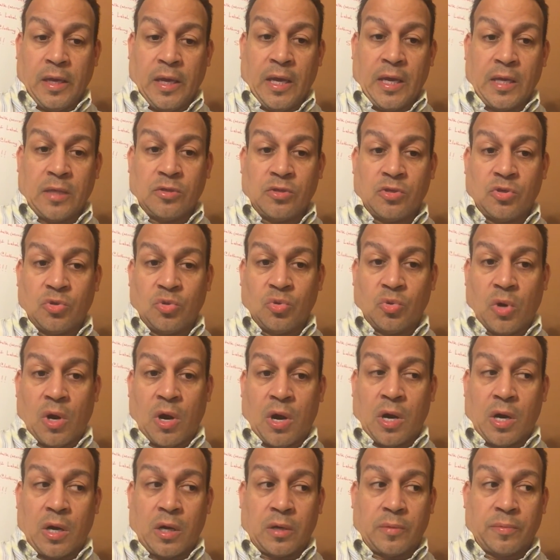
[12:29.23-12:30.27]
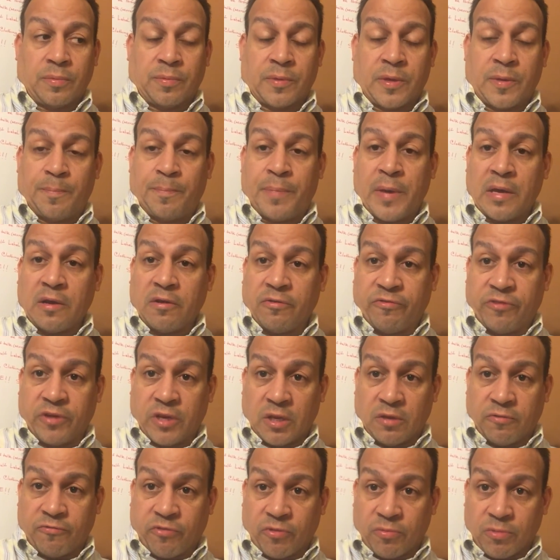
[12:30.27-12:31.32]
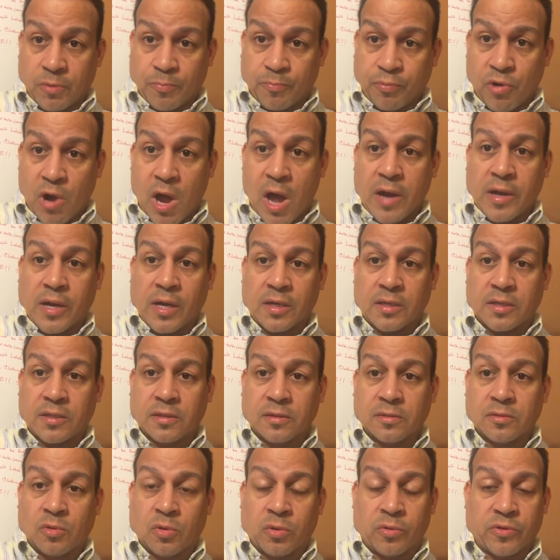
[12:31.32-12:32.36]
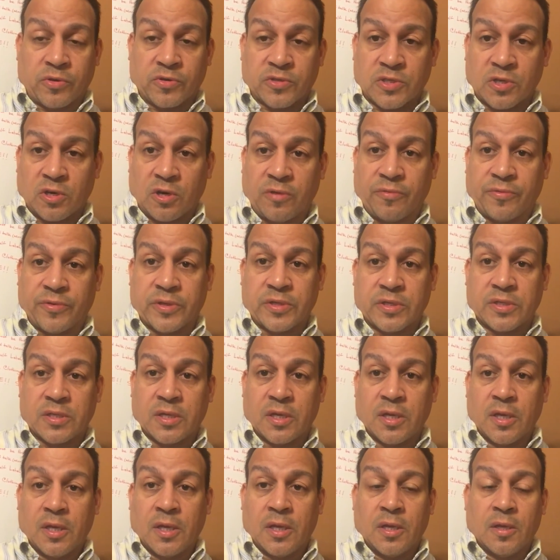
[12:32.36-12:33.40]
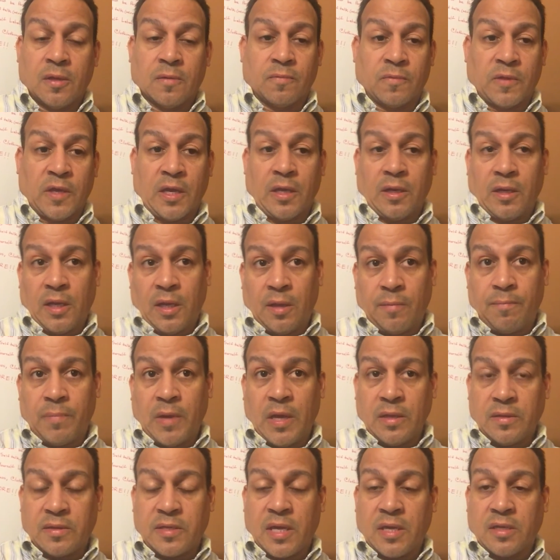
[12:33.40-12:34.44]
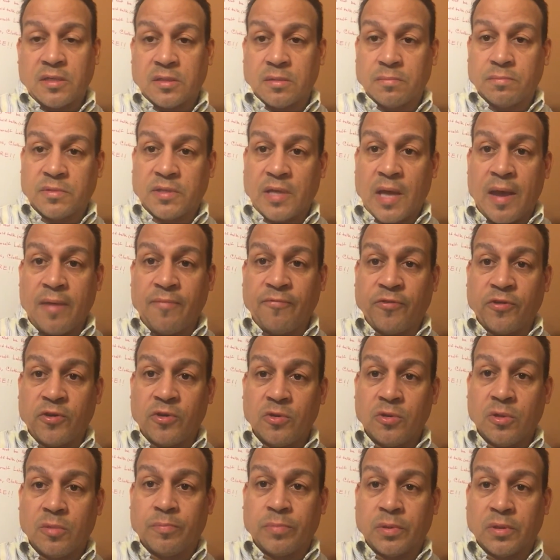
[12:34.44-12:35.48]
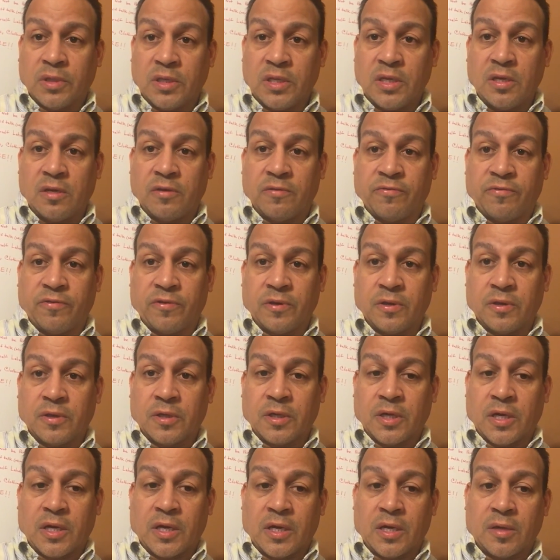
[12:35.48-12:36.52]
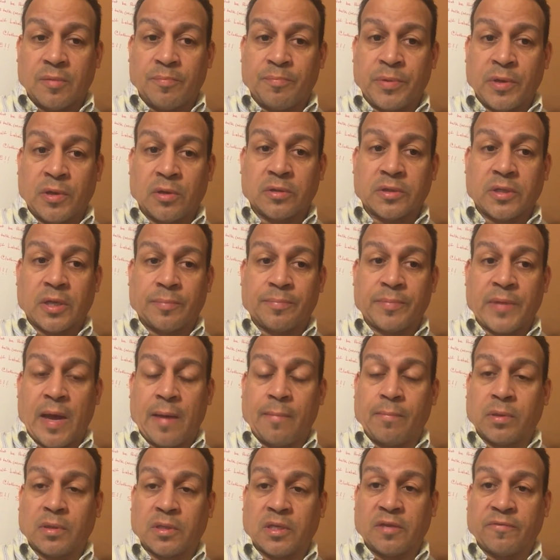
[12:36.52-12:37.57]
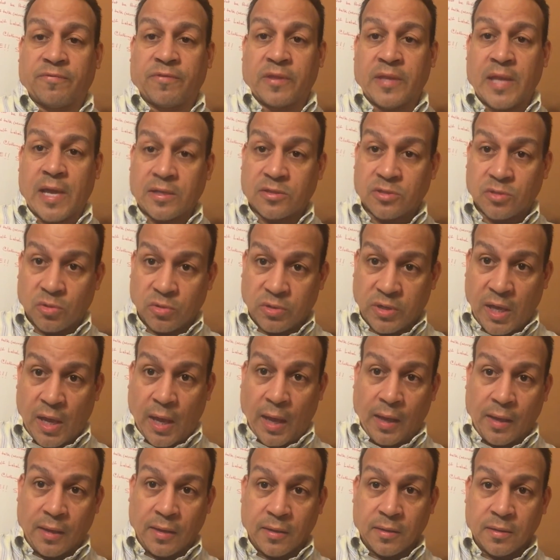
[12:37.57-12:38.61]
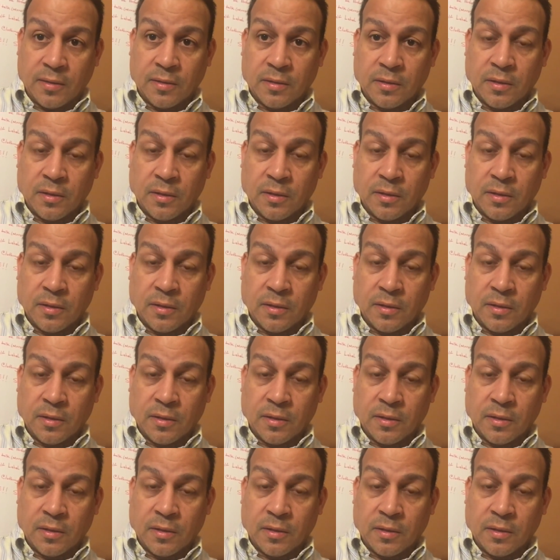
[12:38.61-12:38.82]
and you are benefiting from the product or the service, then it may take some time for you to believe, build up that belief. And that's okay,